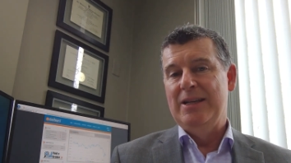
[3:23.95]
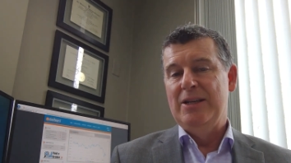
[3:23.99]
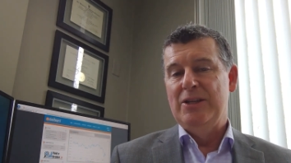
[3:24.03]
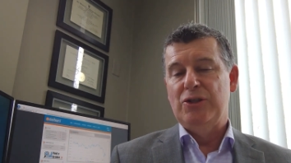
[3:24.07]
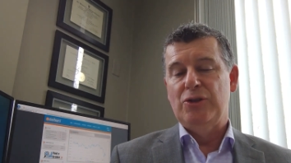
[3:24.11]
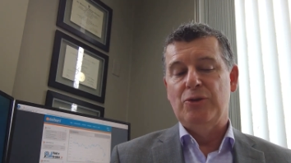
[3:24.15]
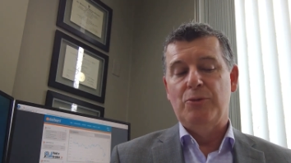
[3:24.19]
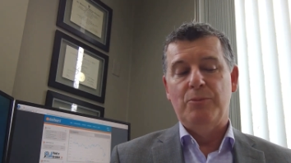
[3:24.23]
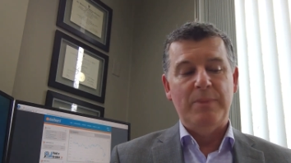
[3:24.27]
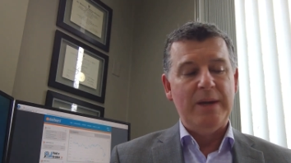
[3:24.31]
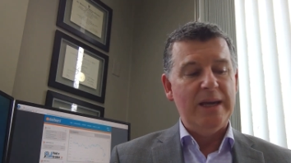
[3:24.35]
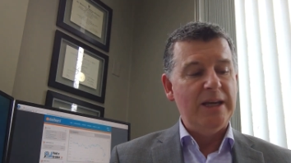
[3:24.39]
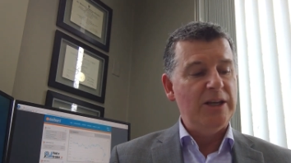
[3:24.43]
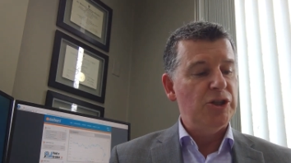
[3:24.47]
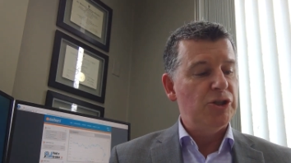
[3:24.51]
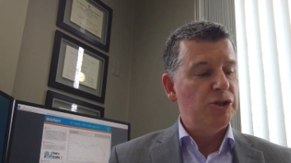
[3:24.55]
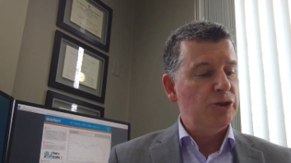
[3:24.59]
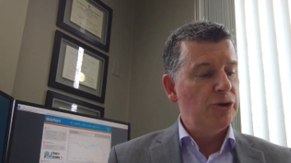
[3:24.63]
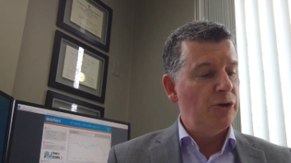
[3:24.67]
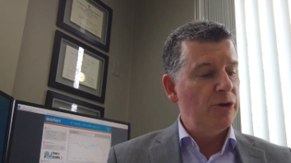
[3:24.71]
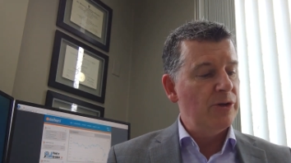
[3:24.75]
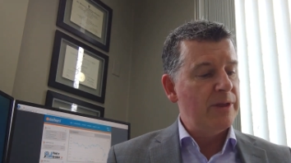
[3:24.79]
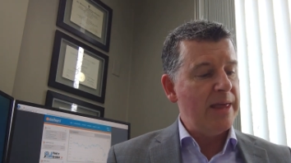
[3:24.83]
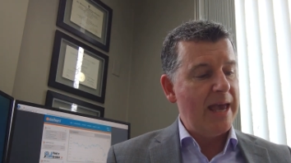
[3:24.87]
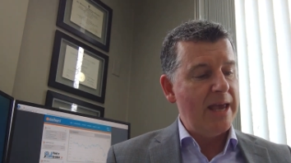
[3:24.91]
So make
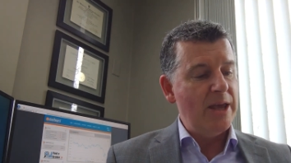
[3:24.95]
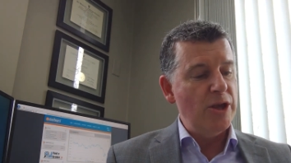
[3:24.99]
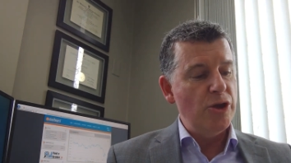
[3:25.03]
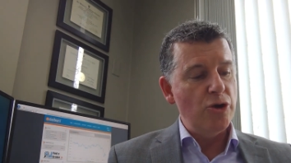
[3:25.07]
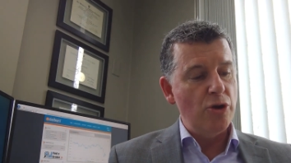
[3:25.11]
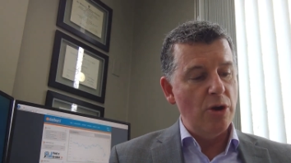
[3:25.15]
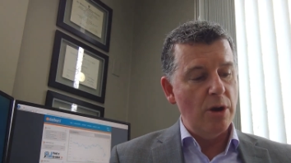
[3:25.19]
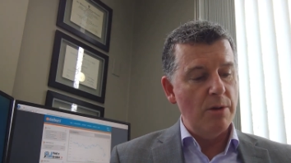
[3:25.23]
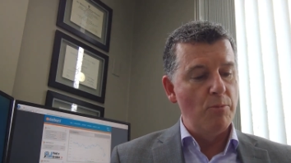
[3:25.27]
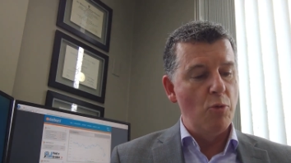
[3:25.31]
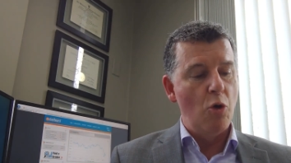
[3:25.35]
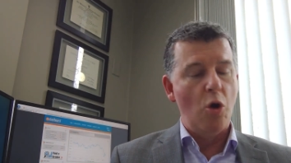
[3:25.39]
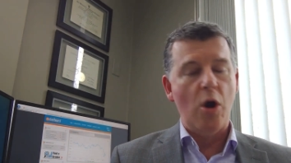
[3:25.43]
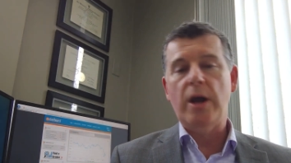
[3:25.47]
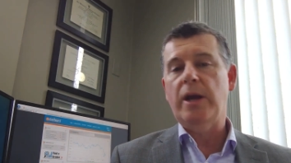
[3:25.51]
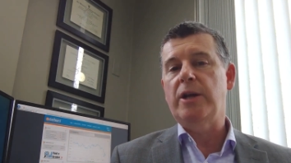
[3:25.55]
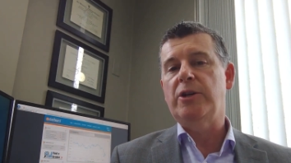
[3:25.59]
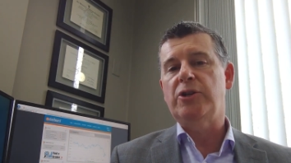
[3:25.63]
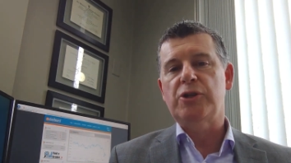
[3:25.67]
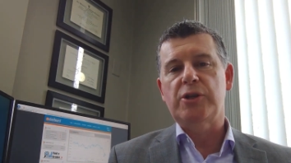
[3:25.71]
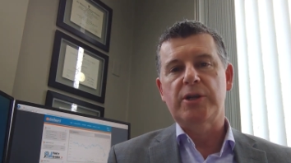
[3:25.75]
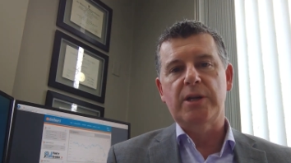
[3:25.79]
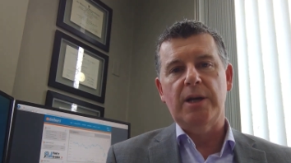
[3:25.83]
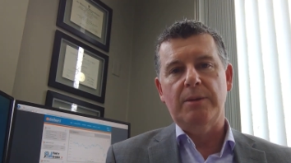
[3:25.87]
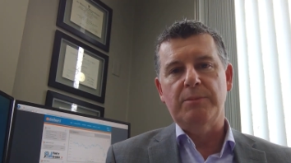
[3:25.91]
sure that your
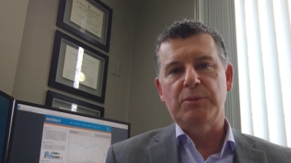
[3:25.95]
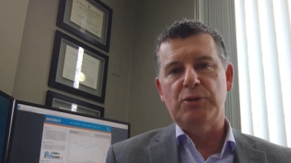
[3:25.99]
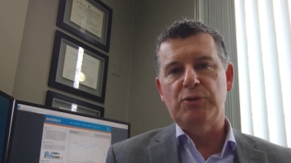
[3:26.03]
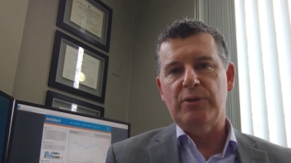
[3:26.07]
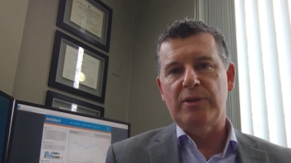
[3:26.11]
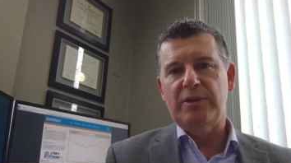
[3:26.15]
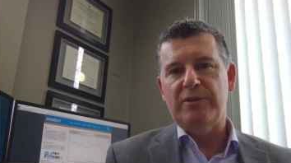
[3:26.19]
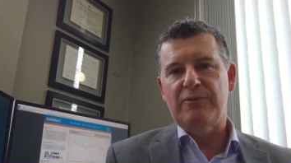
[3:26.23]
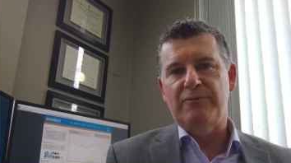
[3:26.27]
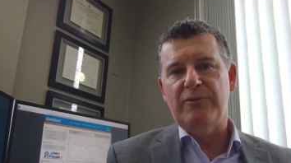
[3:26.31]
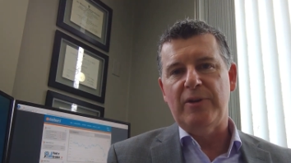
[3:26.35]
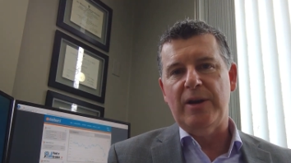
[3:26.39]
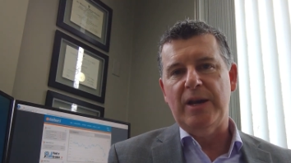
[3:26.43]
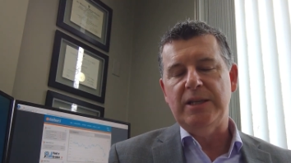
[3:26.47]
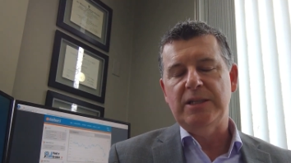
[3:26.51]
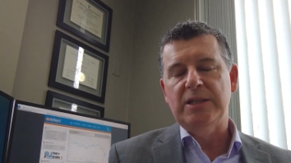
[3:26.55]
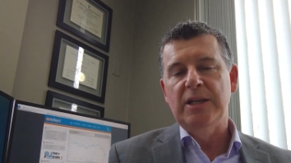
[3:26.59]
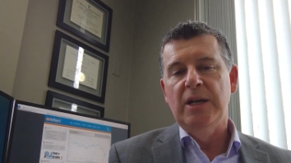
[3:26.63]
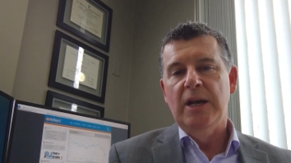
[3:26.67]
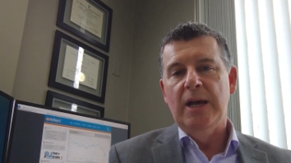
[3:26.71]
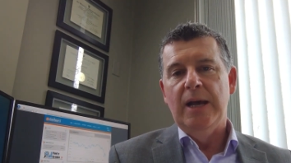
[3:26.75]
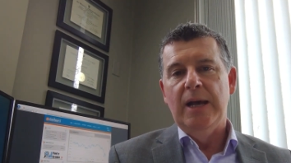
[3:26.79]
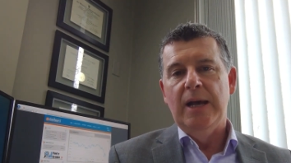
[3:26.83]
mortgage comes with advice.